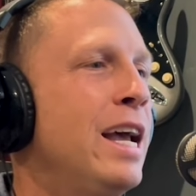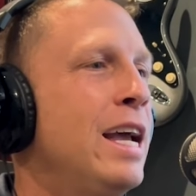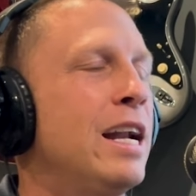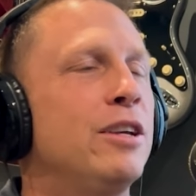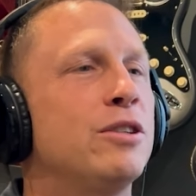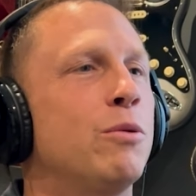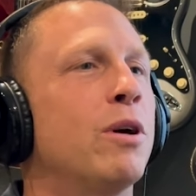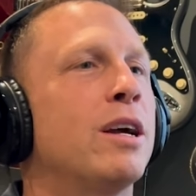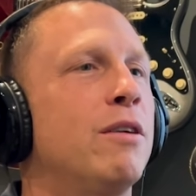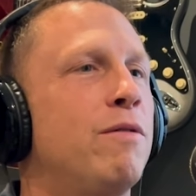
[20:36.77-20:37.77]
And I used to
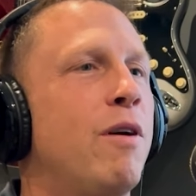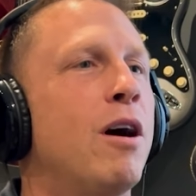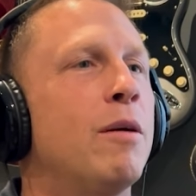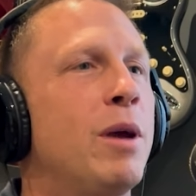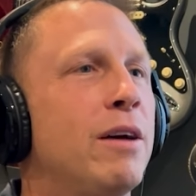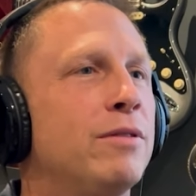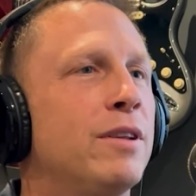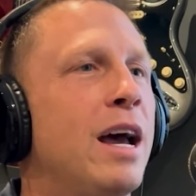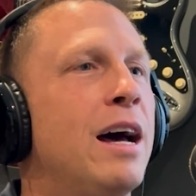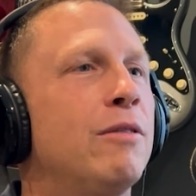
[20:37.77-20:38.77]
work at a farm after
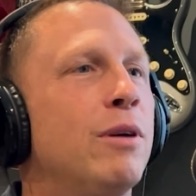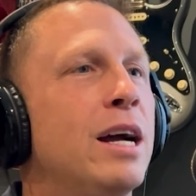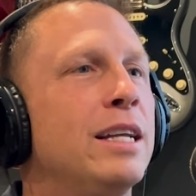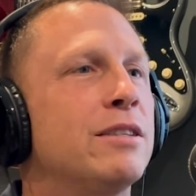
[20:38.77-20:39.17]
that, right?